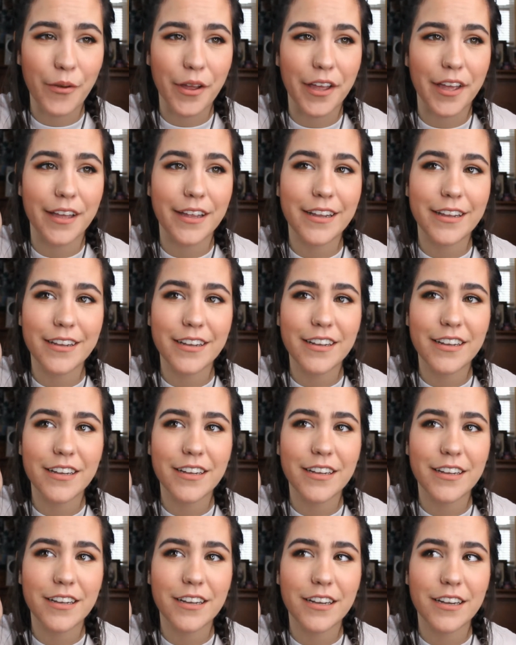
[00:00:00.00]
but
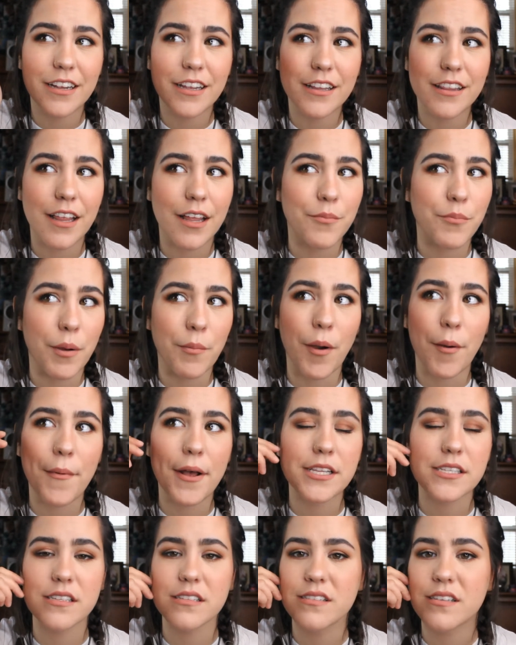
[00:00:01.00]
then my mom
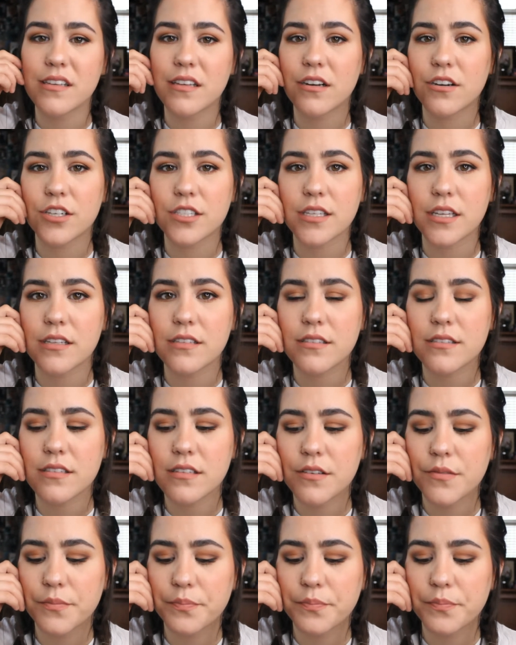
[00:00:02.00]
hasn't seen her since.